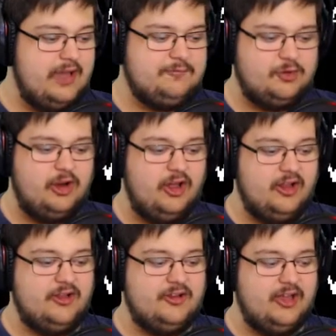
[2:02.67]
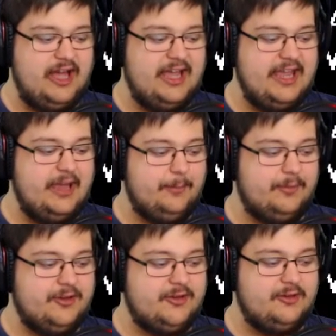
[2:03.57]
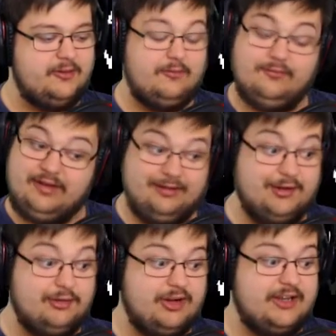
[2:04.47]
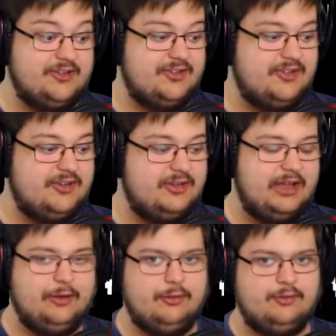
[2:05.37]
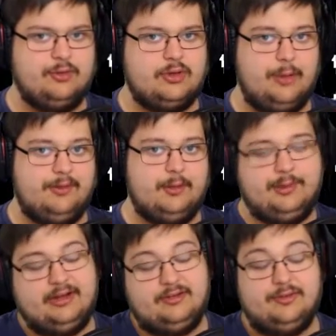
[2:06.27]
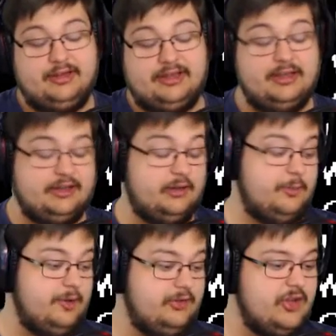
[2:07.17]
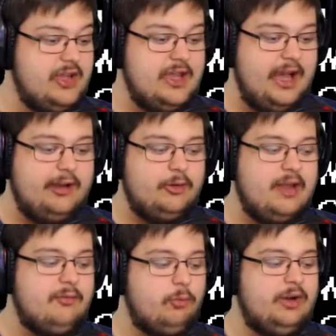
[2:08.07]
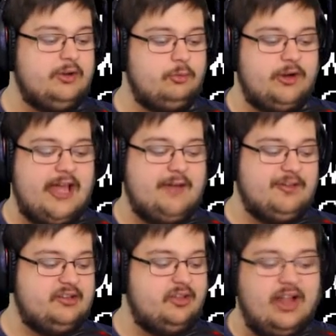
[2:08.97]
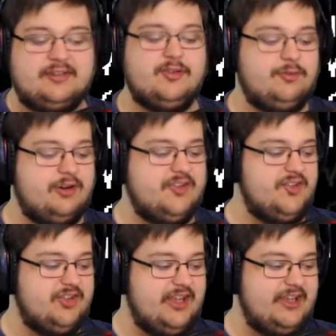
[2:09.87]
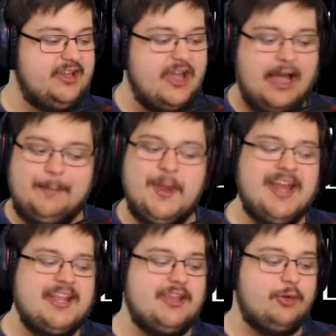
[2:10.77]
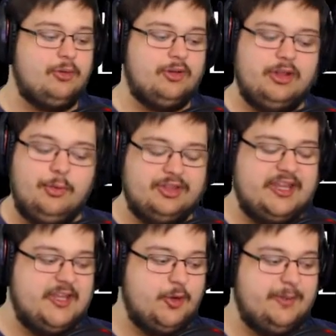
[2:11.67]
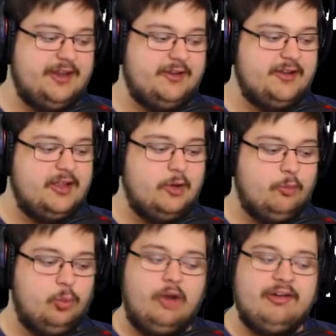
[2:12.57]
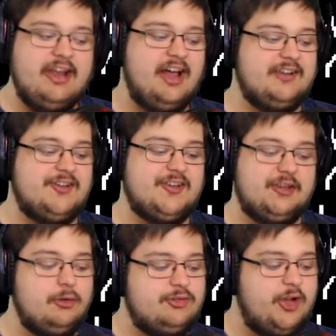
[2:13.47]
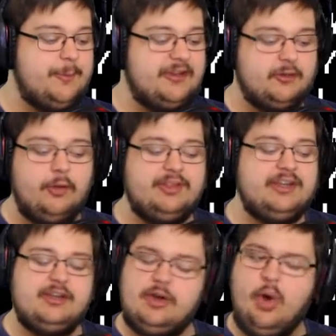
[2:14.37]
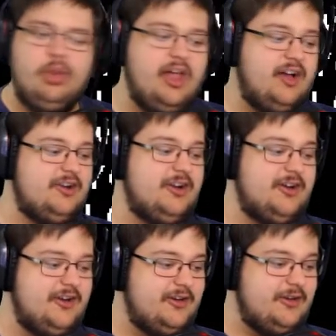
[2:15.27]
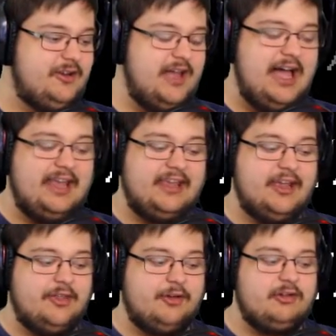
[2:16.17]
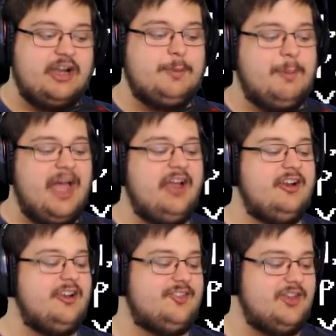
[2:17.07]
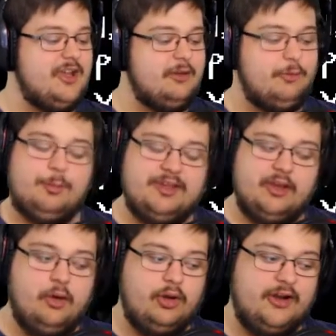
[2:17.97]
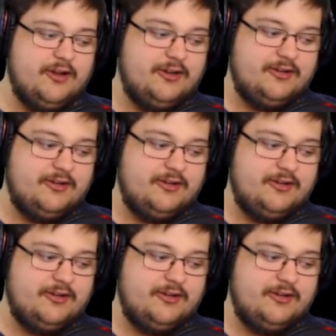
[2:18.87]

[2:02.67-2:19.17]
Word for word: After all, I am very great. I know there's no comma there, but I just feel like it needed the pause. I don't ever wonder what having lots of friends is like. I pity you, lonely human. Worry not, you shall be lonely no longer. I, the great Papyrus, will be your...